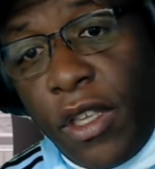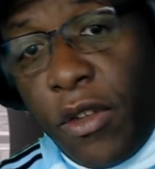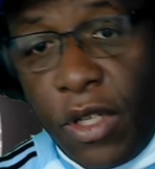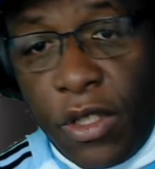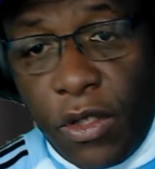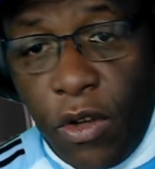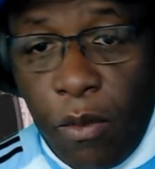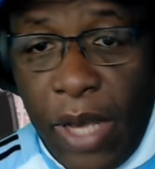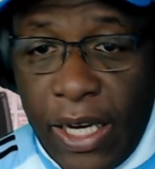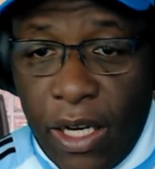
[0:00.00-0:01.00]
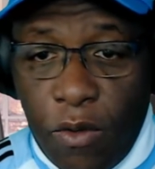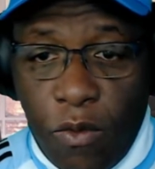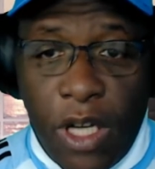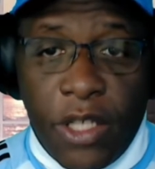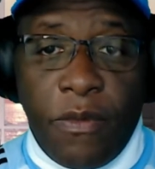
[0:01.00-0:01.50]
then you need to go back
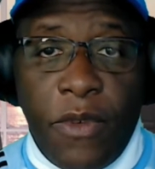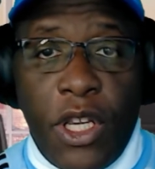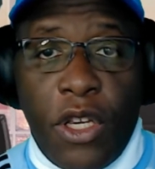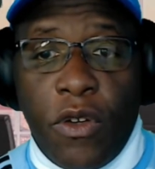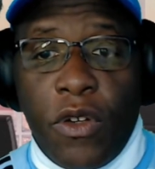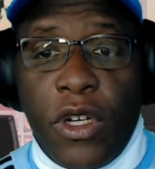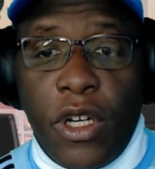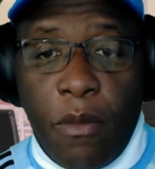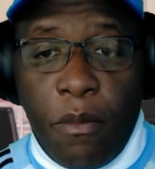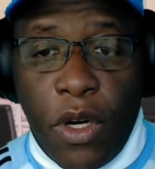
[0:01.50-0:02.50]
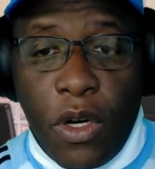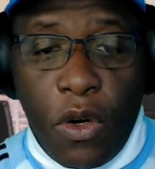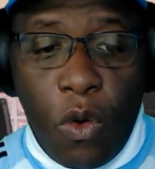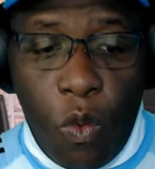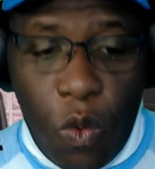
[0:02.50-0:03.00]
and watch video number
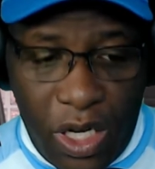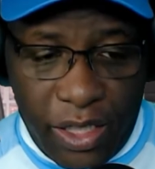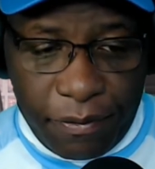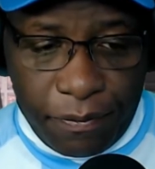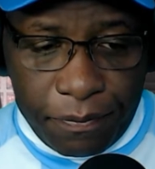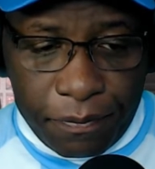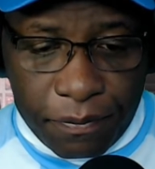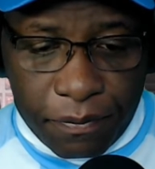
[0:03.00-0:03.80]
1.